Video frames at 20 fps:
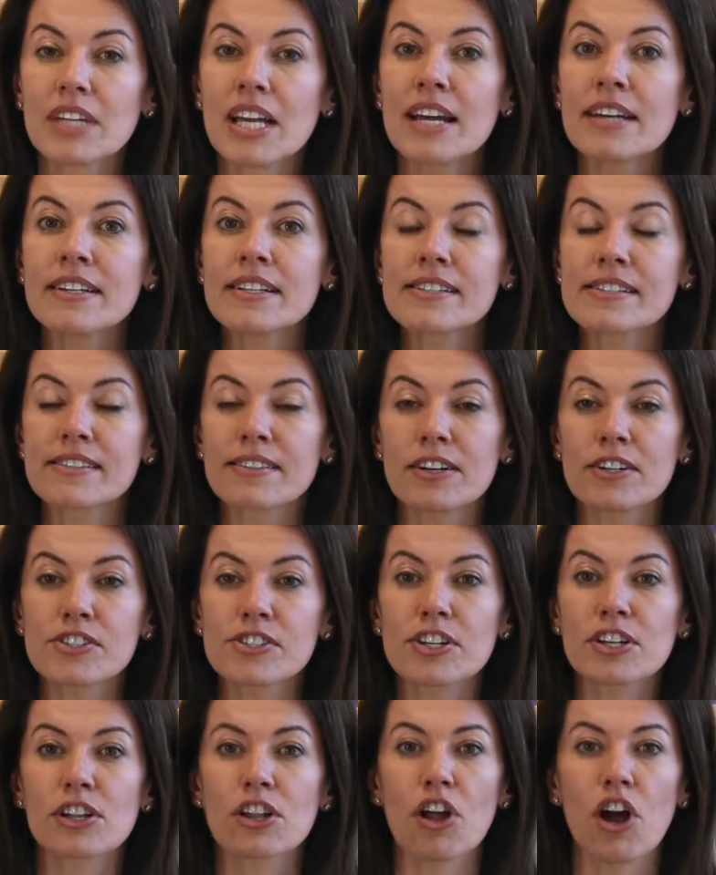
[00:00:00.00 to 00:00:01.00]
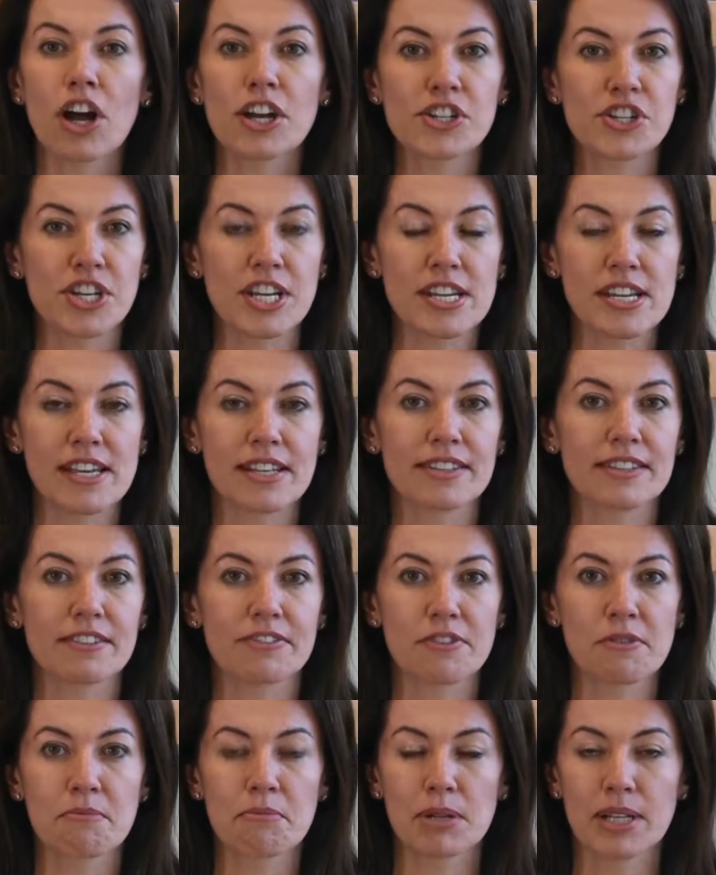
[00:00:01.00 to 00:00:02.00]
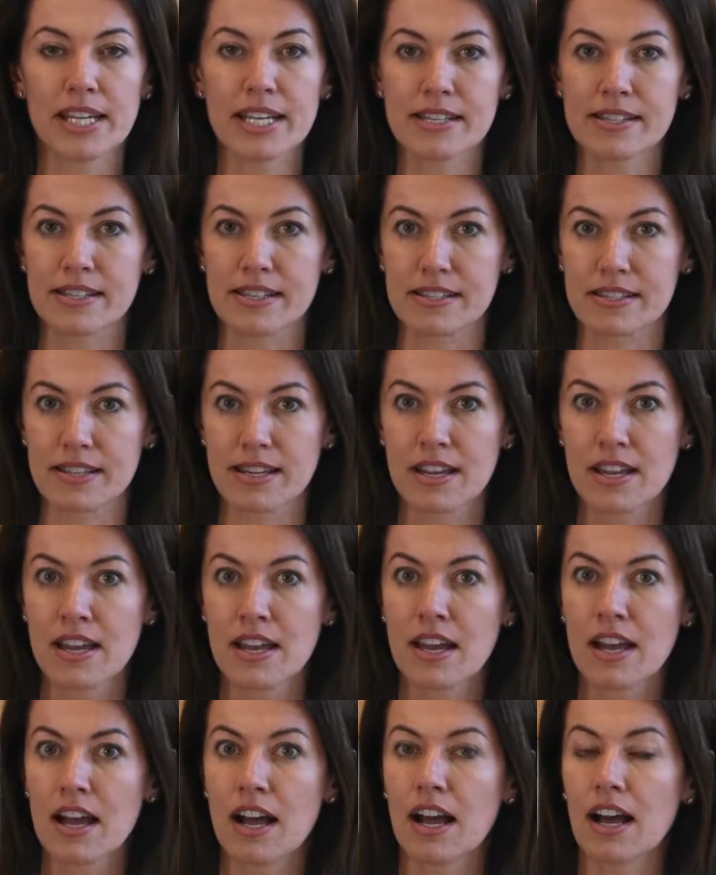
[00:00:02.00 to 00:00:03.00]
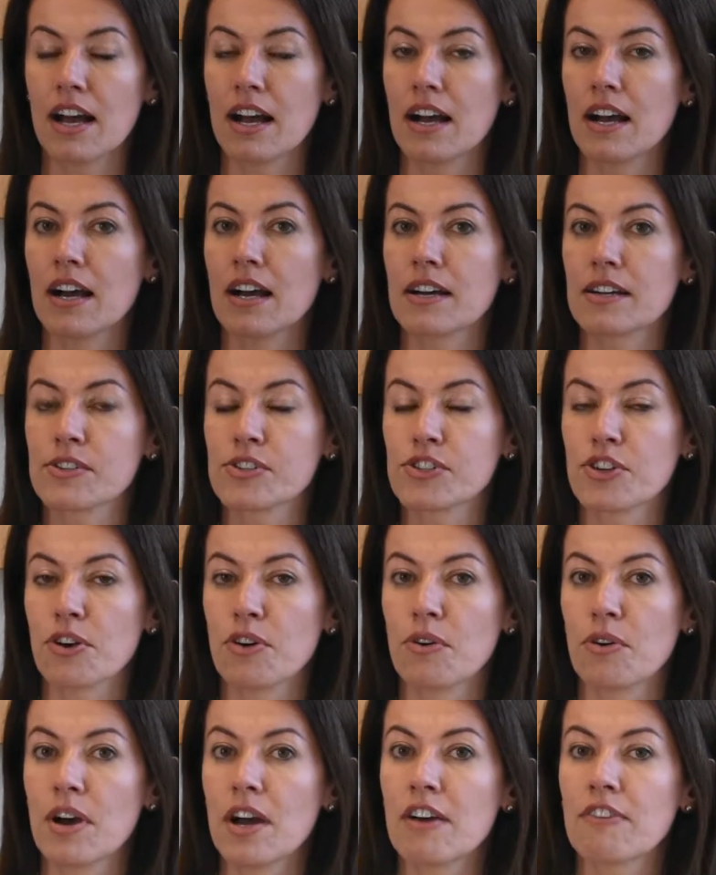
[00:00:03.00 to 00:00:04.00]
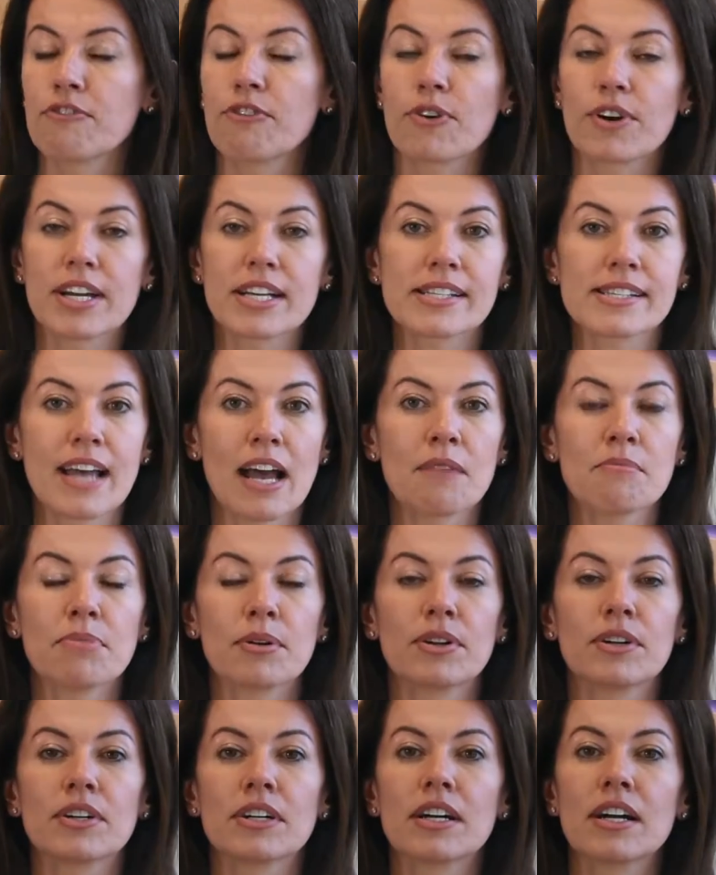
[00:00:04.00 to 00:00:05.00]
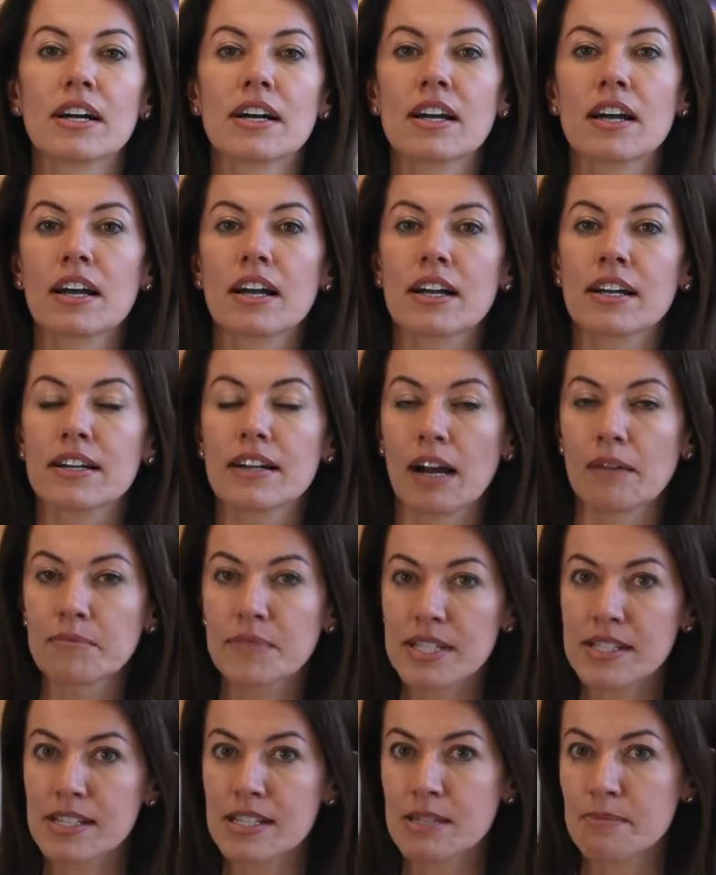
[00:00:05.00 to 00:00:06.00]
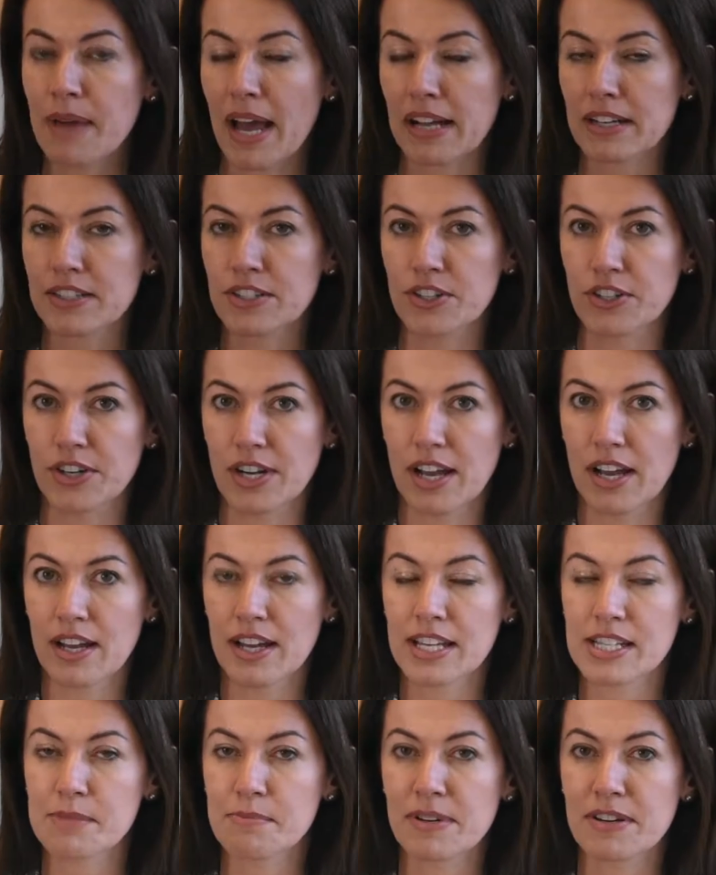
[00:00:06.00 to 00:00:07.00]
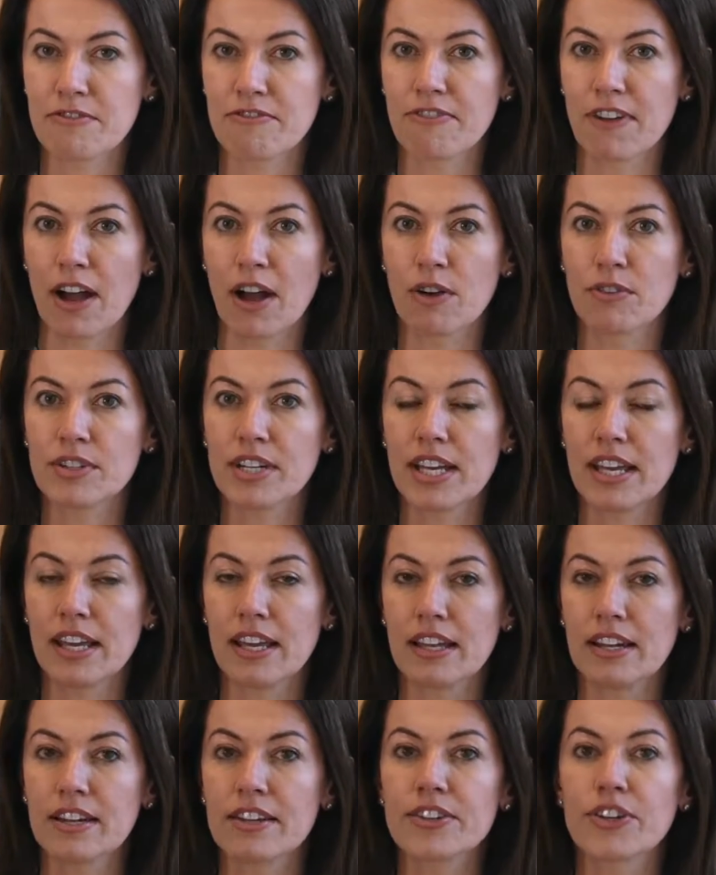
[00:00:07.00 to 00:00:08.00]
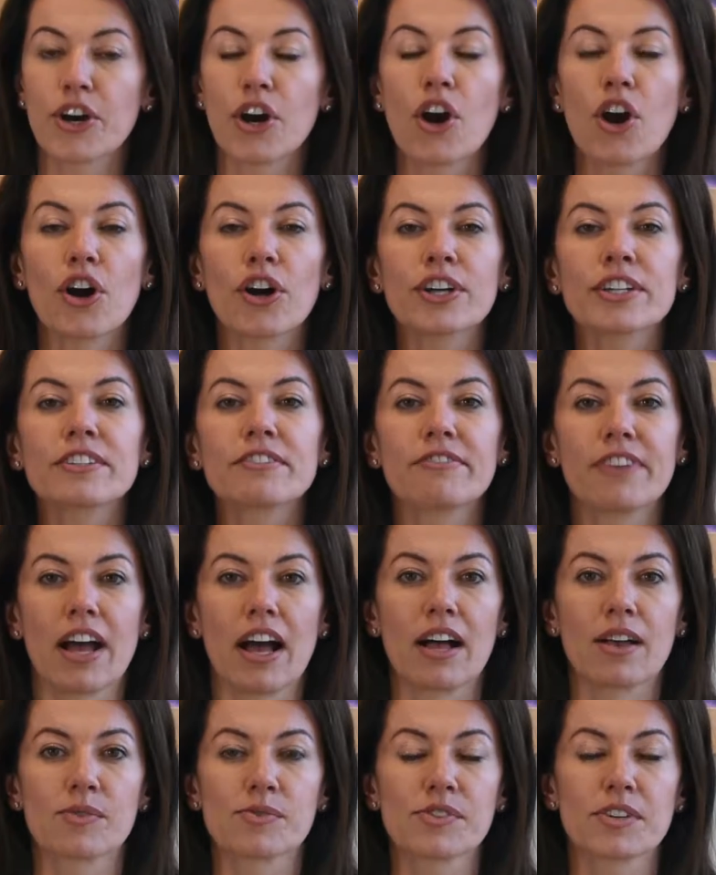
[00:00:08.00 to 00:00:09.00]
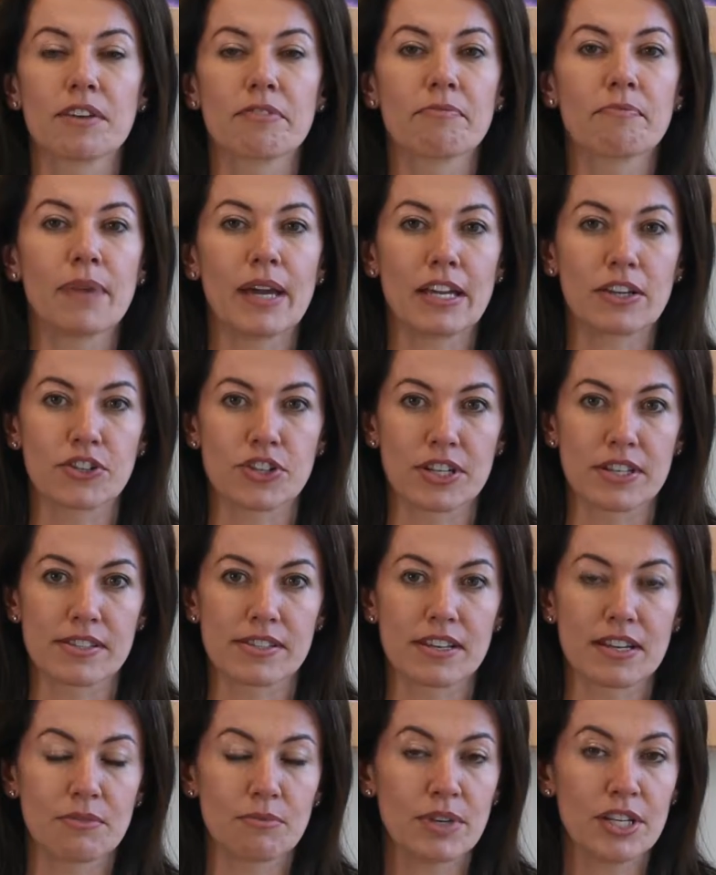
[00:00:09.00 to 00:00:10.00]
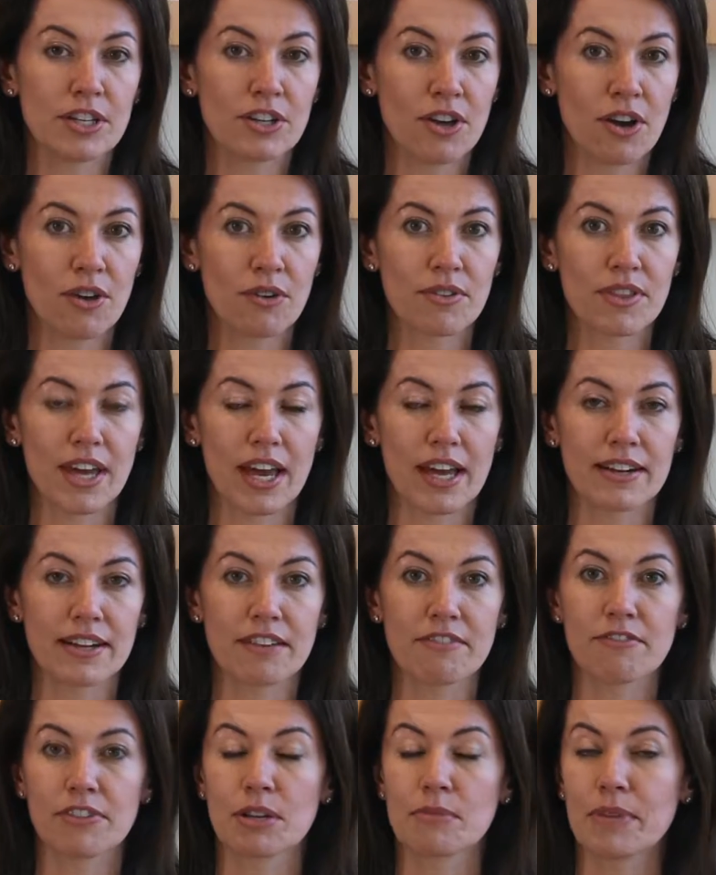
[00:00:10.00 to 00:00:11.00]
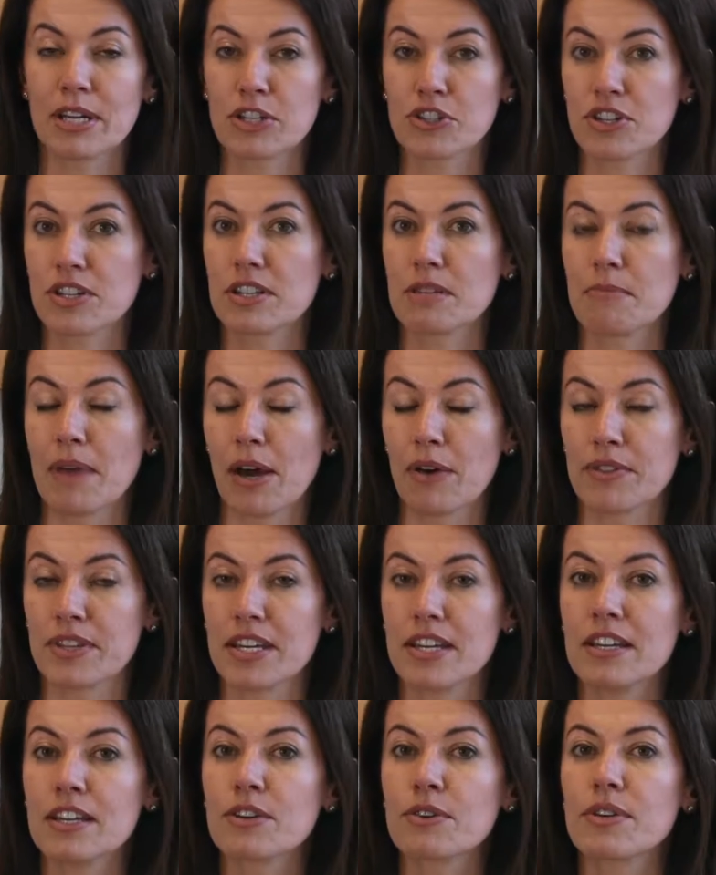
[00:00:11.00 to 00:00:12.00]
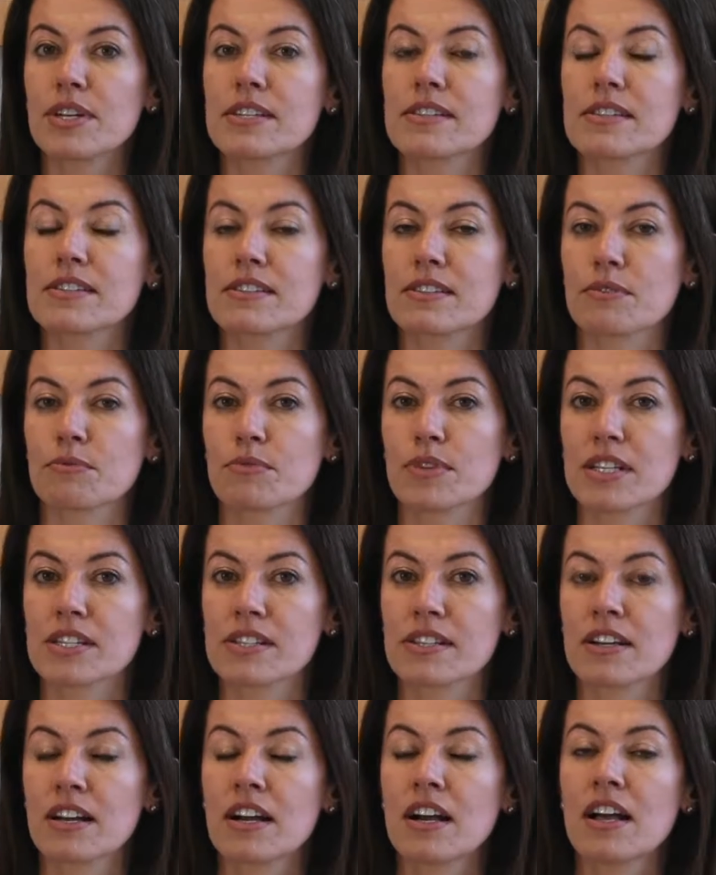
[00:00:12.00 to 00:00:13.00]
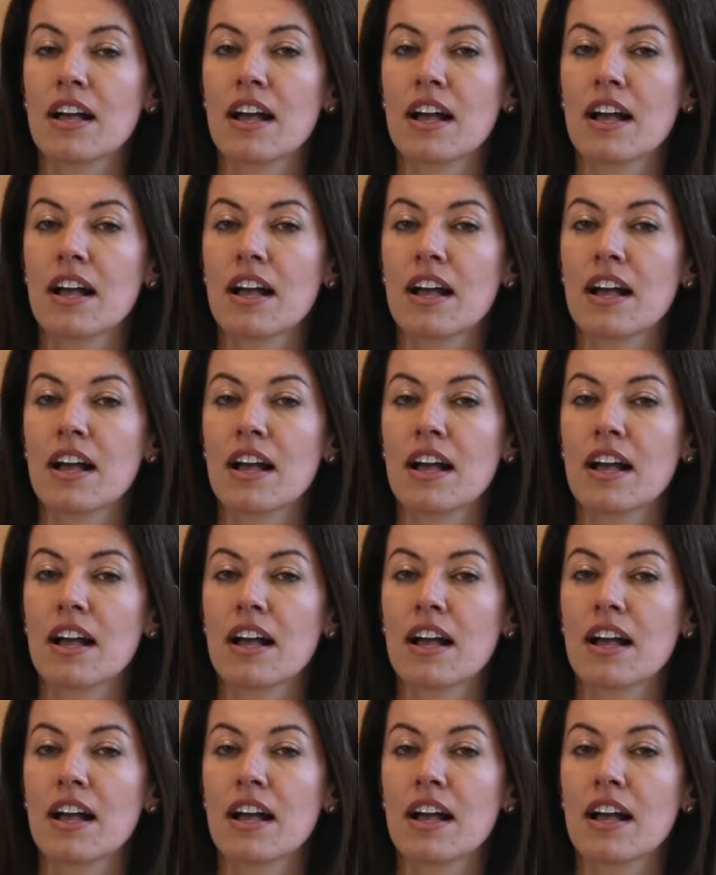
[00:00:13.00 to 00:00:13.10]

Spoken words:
and it starts lodging in different places. So for example, gum disease bacteria has been found in the heart valves of patients, and we know that inflammation in the mouth increases the risk